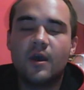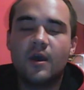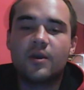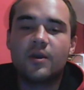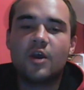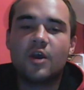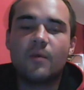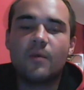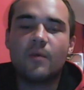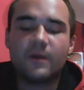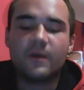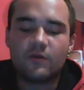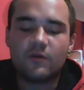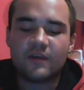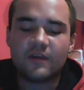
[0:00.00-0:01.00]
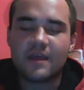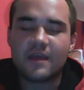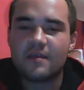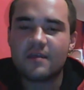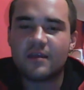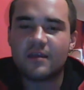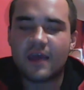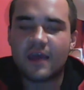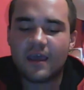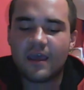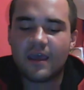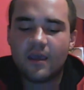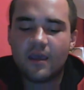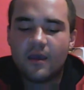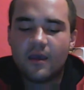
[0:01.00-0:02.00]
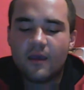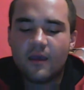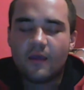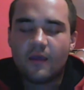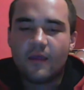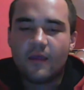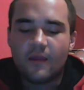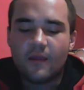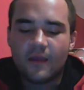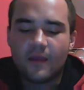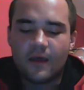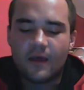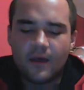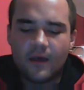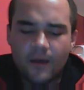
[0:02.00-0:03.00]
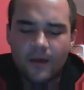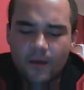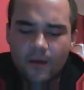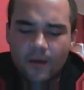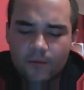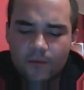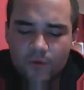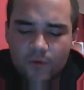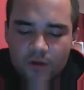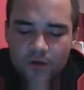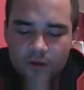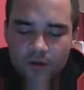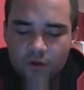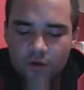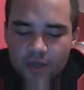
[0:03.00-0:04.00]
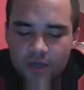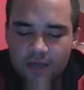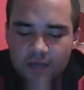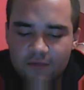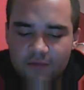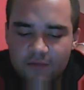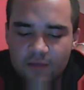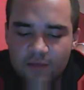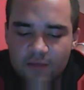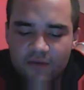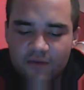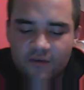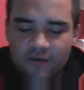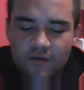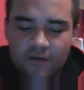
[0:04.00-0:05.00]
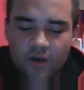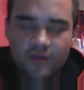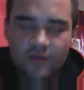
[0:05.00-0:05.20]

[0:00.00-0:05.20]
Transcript: You know, because at the end of the day, good evening, Mr. Scott.